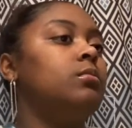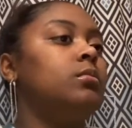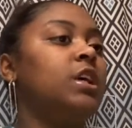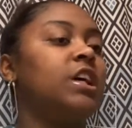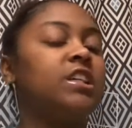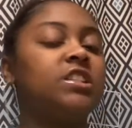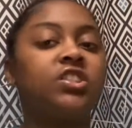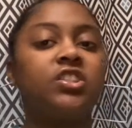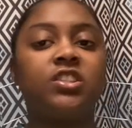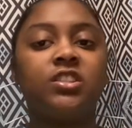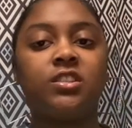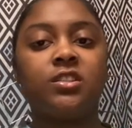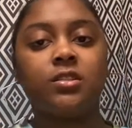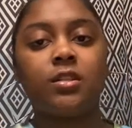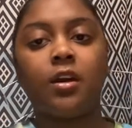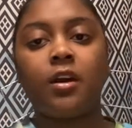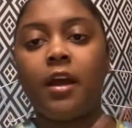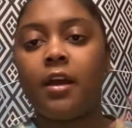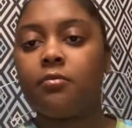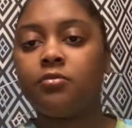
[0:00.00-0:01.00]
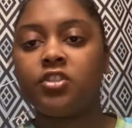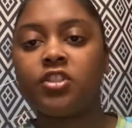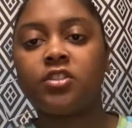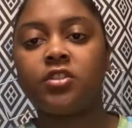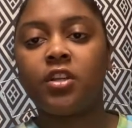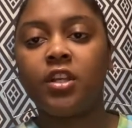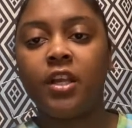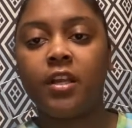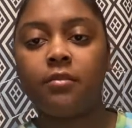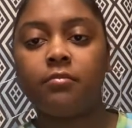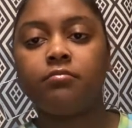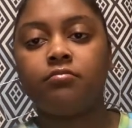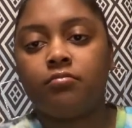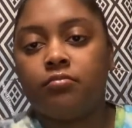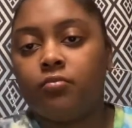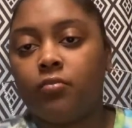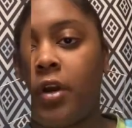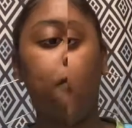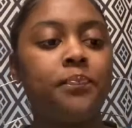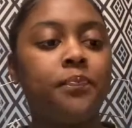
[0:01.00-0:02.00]
It's just okay, we're just gonna get
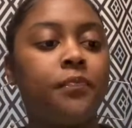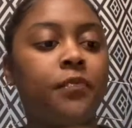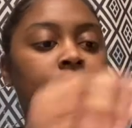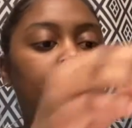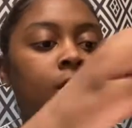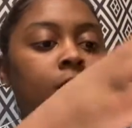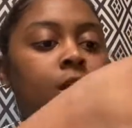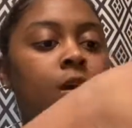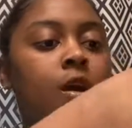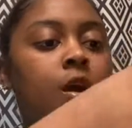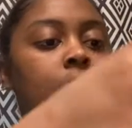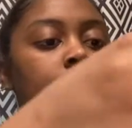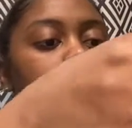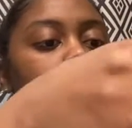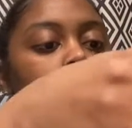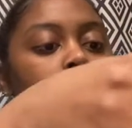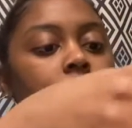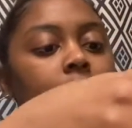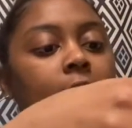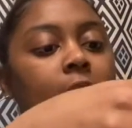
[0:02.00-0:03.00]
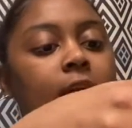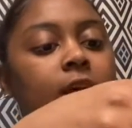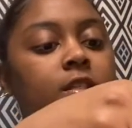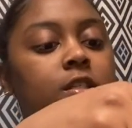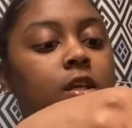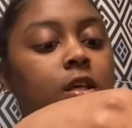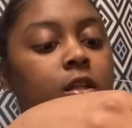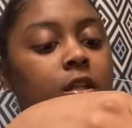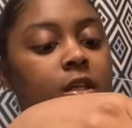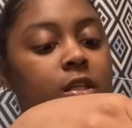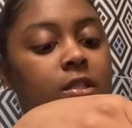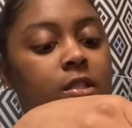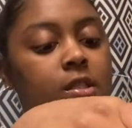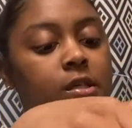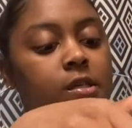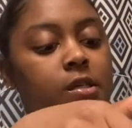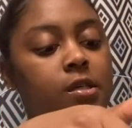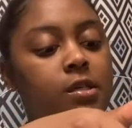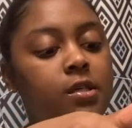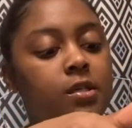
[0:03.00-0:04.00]
right in. Okay, so this
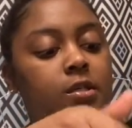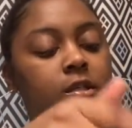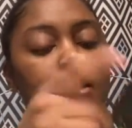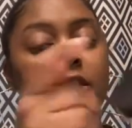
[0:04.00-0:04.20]
is